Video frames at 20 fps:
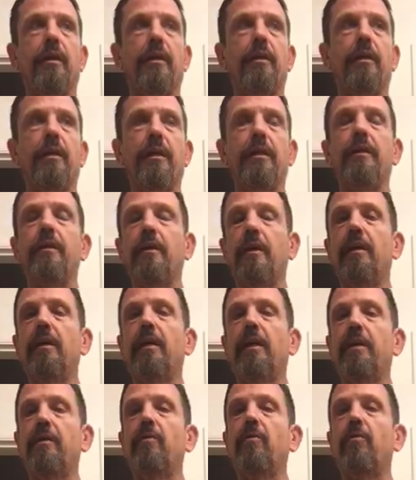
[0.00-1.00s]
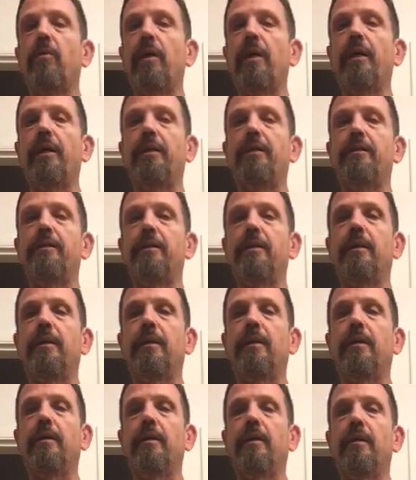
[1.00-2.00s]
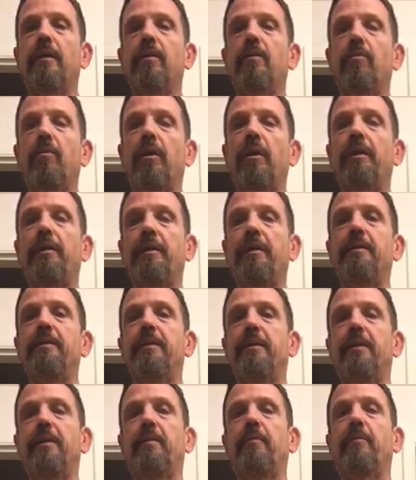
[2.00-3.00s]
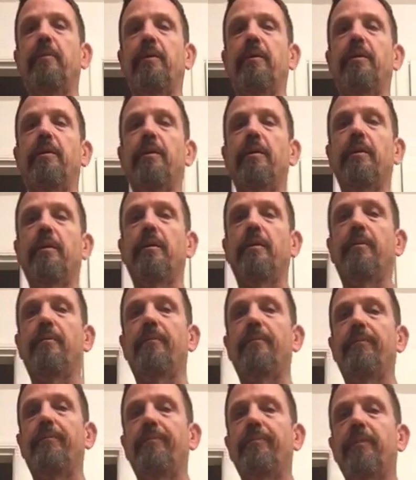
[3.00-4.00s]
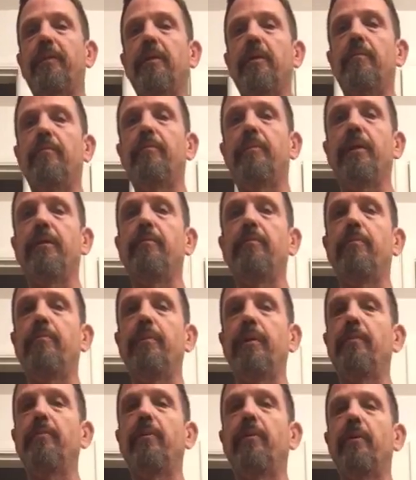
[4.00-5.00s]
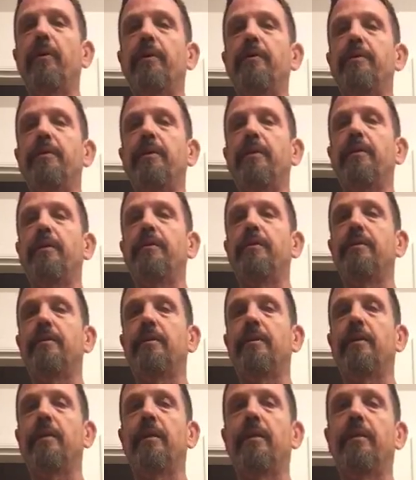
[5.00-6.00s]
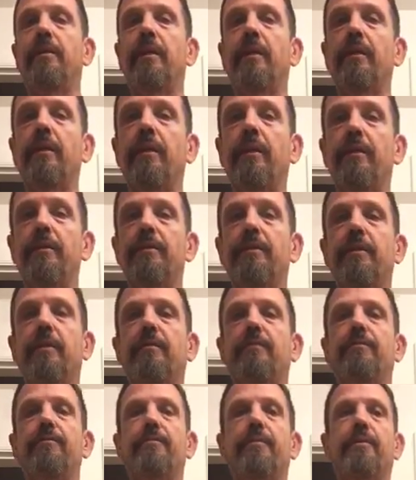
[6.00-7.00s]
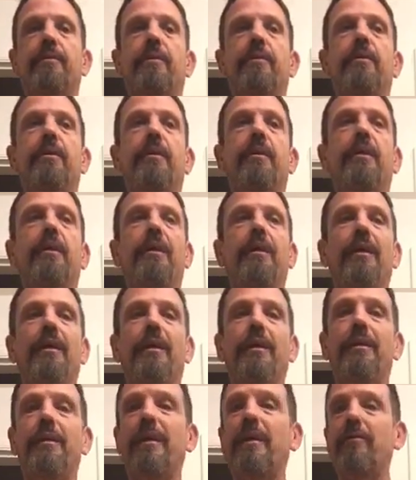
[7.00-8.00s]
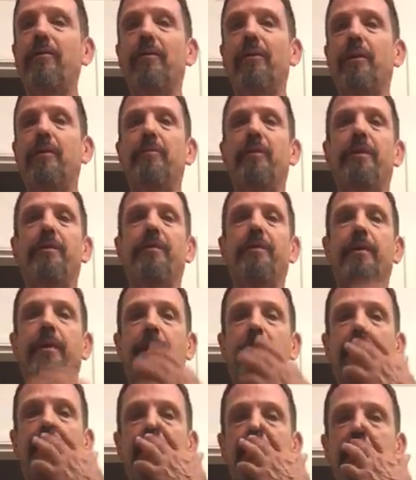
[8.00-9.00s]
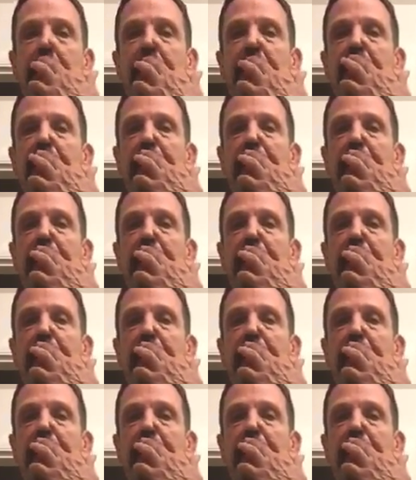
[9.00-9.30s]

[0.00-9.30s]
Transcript: I like quiet quality time. Big party scenes and that kind of stuff, not really my thing.